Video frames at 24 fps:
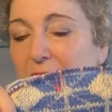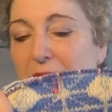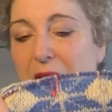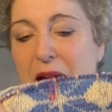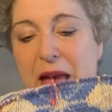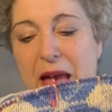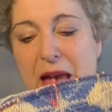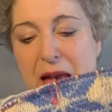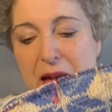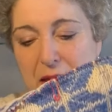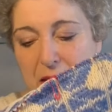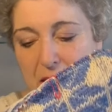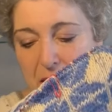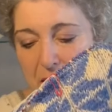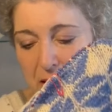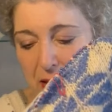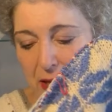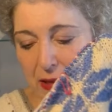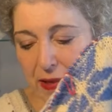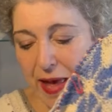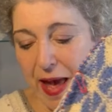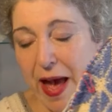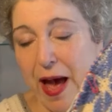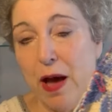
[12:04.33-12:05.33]
and I
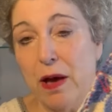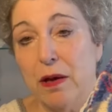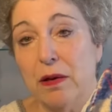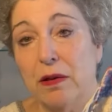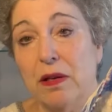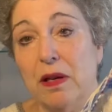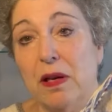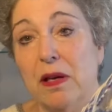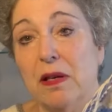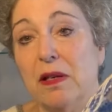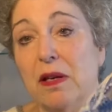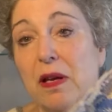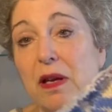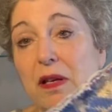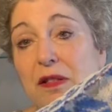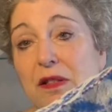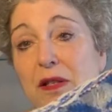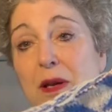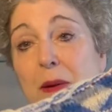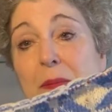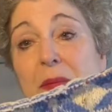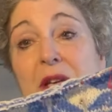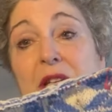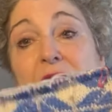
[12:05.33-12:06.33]
allowed
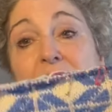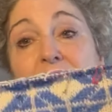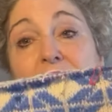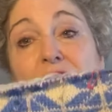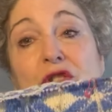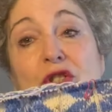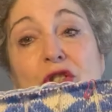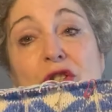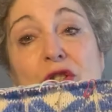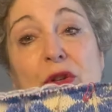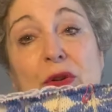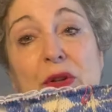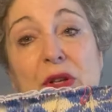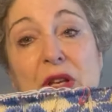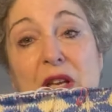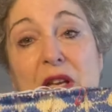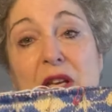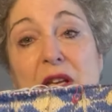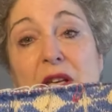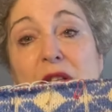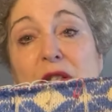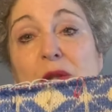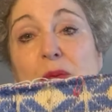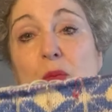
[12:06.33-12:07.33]
some additional
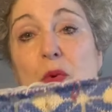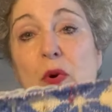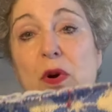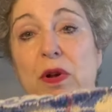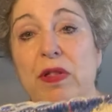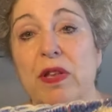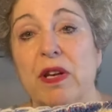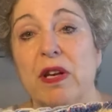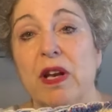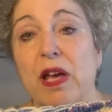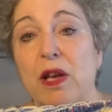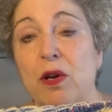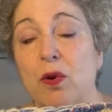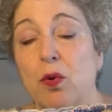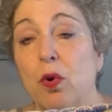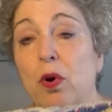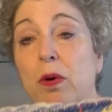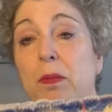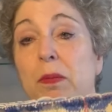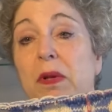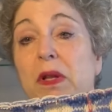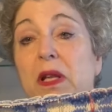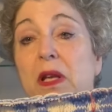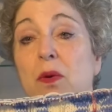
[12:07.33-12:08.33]
ease, more than I
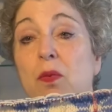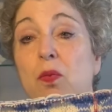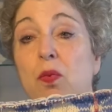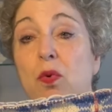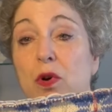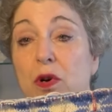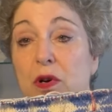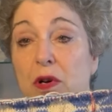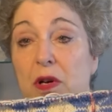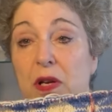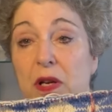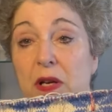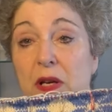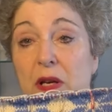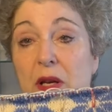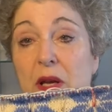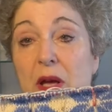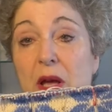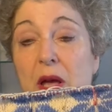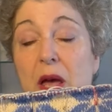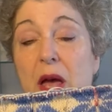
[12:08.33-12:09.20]
normally would,